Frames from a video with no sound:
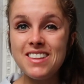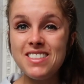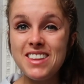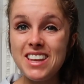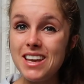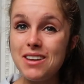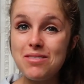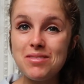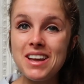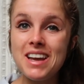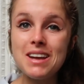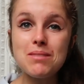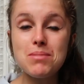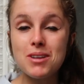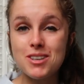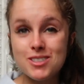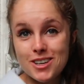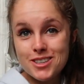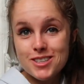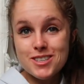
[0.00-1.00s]
evening
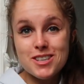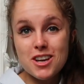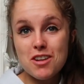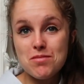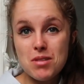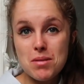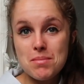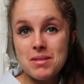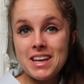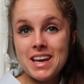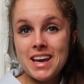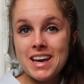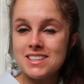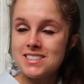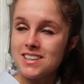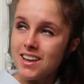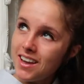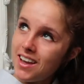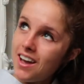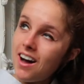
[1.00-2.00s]
because I just love my mini
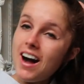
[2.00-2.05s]
eggs.